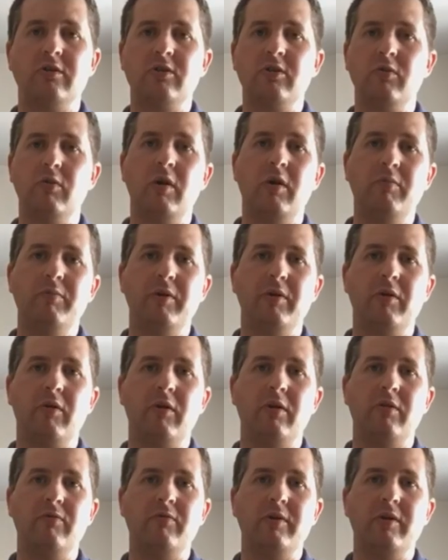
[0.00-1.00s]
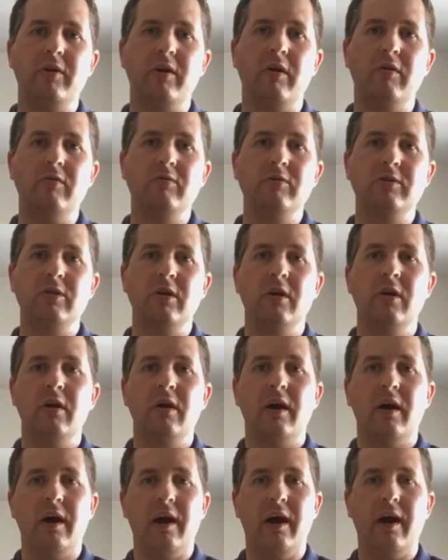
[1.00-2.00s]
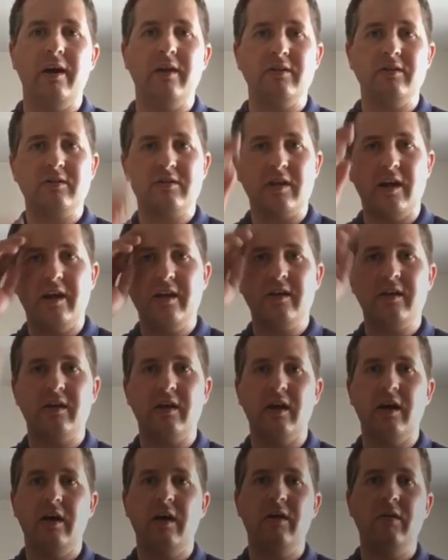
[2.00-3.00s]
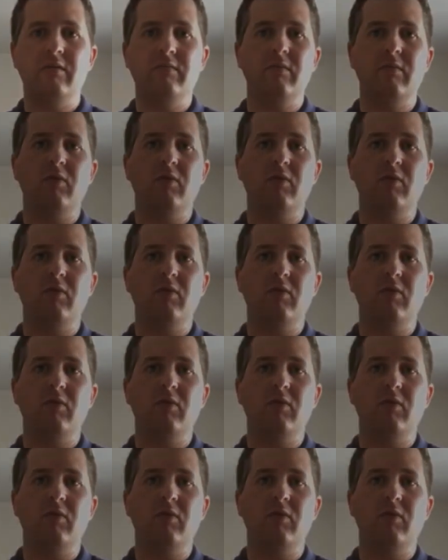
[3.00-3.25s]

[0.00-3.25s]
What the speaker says: I do hope you like the videos, and take care.